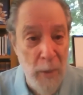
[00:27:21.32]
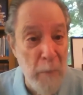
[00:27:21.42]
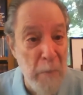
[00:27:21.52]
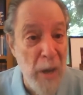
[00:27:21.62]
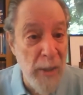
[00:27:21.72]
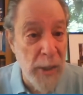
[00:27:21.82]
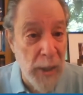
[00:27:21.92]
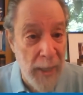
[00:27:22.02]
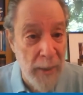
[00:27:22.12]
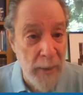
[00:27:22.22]
a month
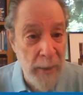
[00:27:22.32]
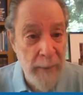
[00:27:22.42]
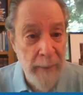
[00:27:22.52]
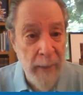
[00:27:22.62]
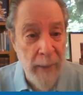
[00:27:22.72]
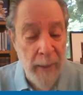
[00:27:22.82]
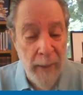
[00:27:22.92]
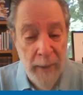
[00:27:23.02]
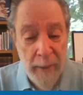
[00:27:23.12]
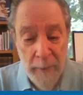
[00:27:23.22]
later.
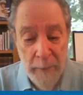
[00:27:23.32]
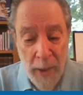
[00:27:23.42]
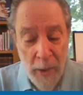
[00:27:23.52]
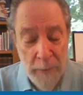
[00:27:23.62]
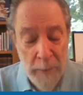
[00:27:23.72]
My